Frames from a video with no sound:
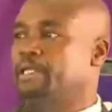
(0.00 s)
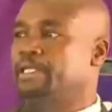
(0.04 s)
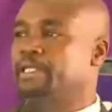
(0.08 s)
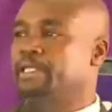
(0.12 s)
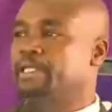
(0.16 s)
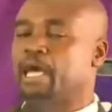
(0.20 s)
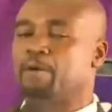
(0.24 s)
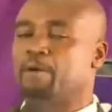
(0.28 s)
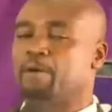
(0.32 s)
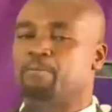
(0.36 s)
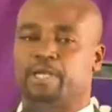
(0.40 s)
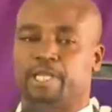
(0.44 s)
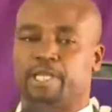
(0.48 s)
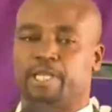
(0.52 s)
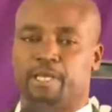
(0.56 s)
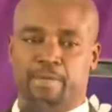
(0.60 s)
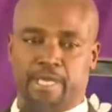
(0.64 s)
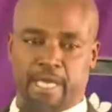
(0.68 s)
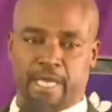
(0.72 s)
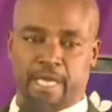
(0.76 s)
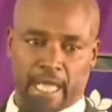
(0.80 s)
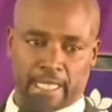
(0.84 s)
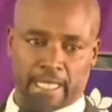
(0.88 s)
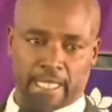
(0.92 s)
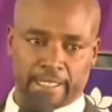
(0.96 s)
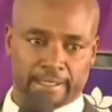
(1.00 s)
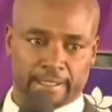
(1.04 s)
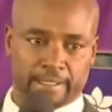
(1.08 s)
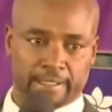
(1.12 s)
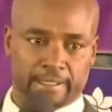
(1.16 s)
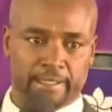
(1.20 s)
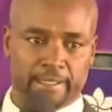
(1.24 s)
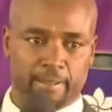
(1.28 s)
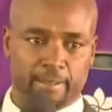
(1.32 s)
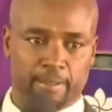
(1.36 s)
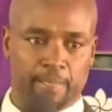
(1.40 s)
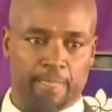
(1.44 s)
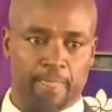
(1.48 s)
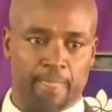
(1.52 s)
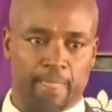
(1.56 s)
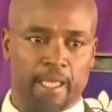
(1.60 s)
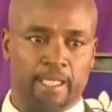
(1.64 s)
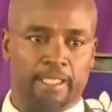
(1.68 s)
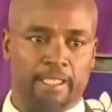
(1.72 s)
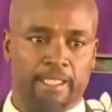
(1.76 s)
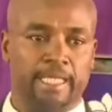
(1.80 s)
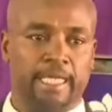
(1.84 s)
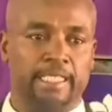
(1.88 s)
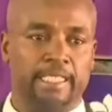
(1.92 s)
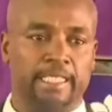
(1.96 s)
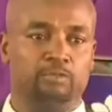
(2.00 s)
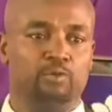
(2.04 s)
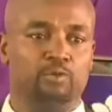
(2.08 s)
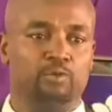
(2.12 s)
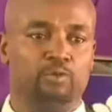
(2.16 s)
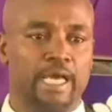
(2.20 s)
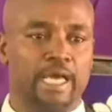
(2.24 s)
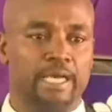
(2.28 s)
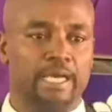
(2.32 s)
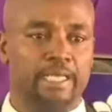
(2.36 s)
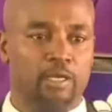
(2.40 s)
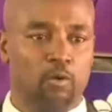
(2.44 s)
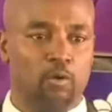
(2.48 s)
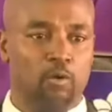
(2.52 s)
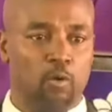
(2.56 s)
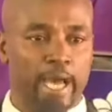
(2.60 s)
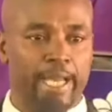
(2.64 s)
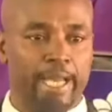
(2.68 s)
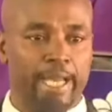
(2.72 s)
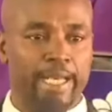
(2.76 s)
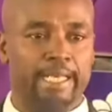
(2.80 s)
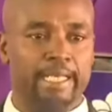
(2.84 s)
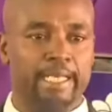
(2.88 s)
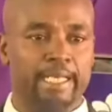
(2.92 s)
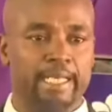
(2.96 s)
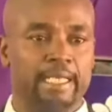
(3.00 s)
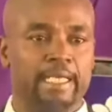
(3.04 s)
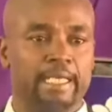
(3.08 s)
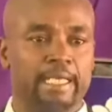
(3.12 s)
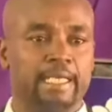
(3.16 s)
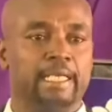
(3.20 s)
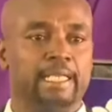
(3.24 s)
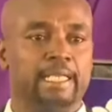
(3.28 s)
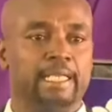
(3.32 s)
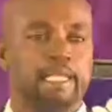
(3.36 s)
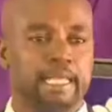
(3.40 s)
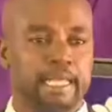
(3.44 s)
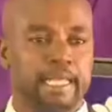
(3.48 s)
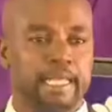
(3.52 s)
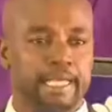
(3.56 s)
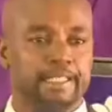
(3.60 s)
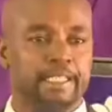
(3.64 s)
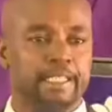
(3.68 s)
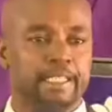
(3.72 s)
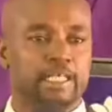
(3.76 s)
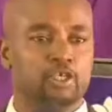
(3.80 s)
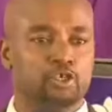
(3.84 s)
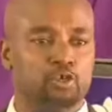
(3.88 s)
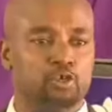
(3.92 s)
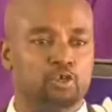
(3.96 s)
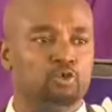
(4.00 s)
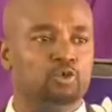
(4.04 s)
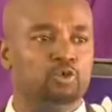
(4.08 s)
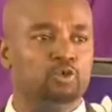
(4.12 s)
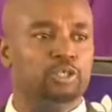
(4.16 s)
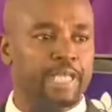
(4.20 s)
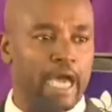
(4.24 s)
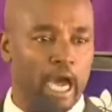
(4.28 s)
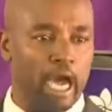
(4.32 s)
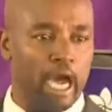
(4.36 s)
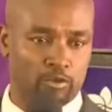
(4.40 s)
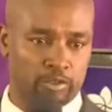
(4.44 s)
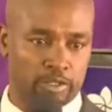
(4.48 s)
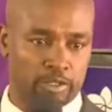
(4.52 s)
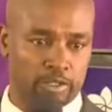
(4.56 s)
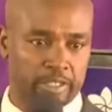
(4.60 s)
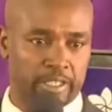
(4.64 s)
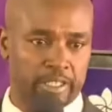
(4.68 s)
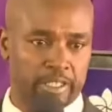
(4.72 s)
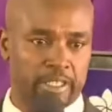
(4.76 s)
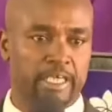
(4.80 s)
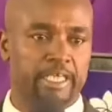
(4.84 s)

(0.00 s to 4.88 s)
they are blaming us that we are the one letting you down,